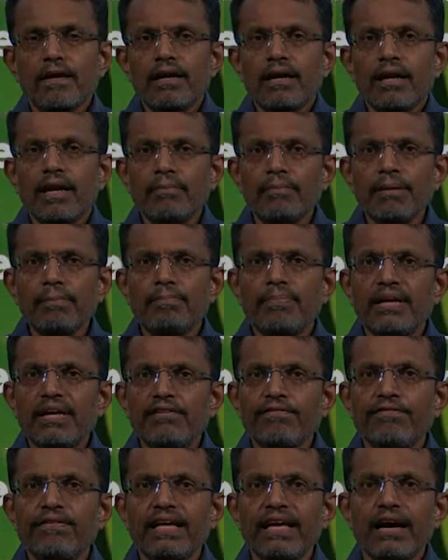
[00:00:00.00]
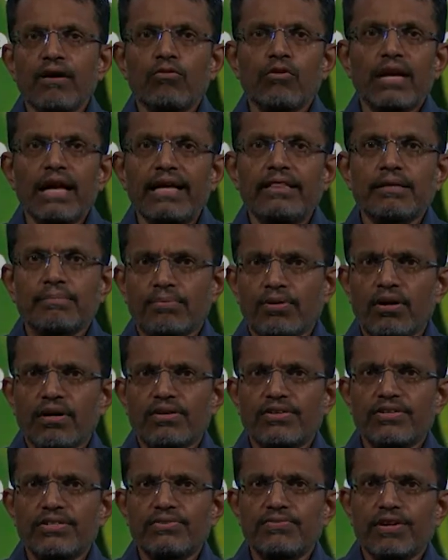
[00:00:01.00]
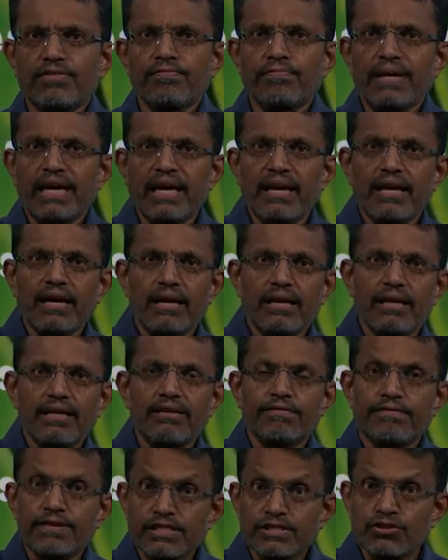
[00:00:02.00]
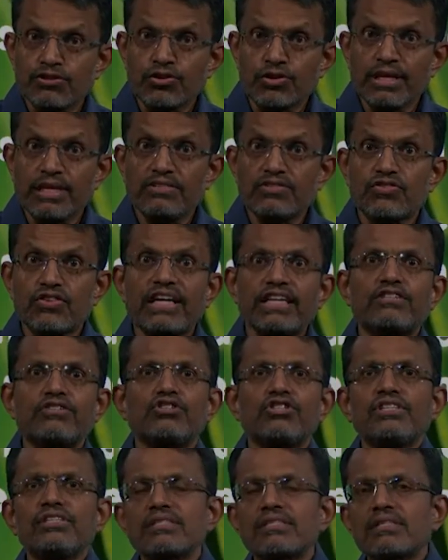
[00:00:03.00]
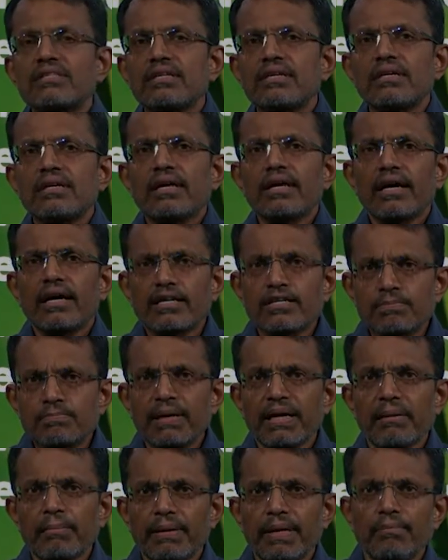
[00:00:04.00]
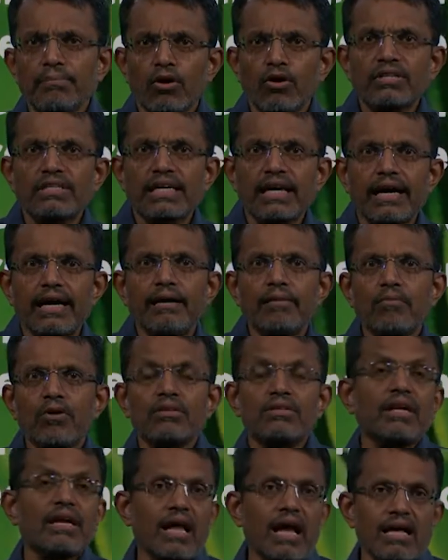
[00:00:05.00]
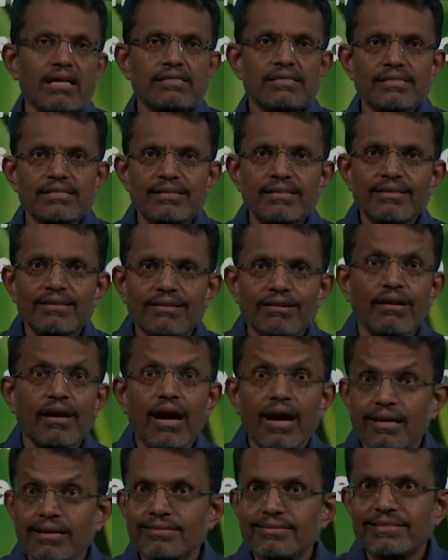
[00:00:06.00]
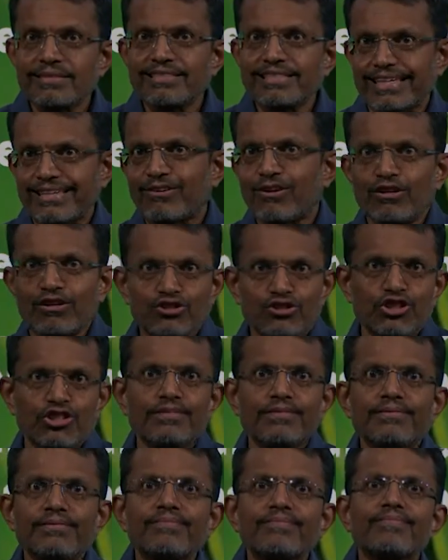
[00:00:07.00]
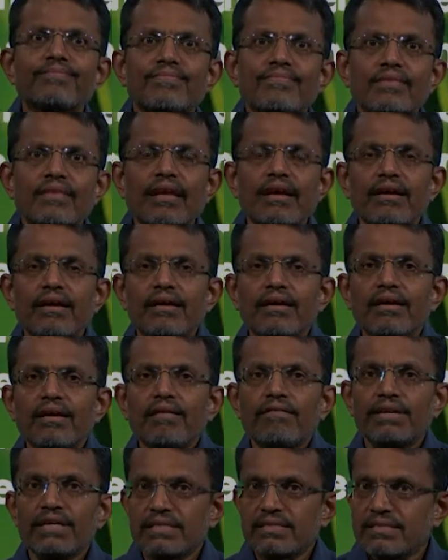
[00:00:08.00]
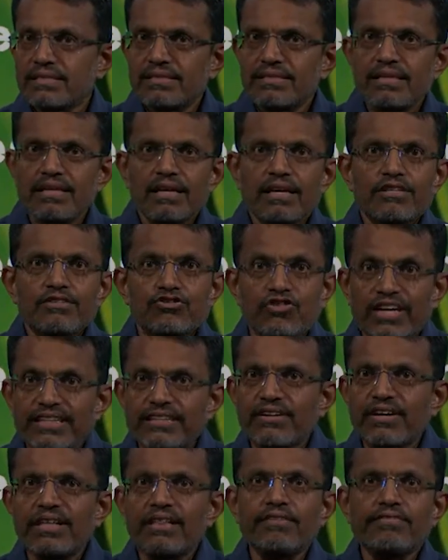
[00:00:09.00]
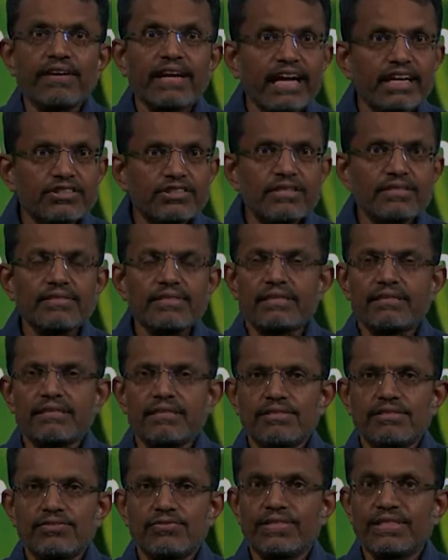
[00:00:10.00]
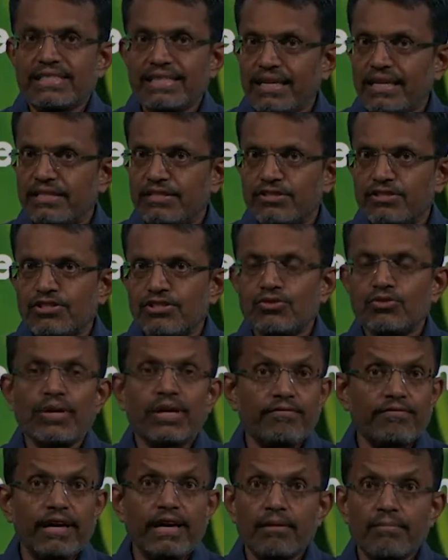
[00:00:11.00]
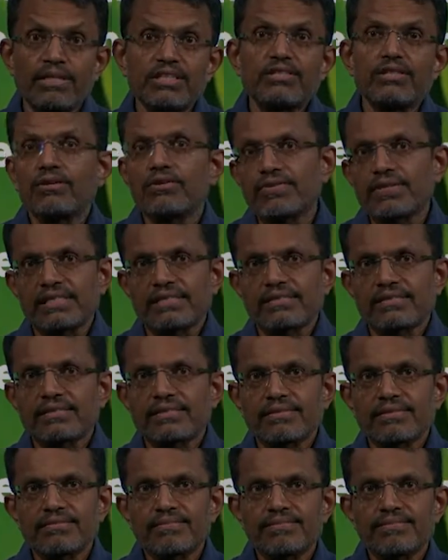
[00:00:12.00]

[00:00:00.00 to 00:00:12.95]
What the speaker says: Let me briefly outline the progress we have made under the first 3 strategies and spend a bit more time on the last, on harnessing technology. First, strengthening the financial sector's resilience to environmental risks.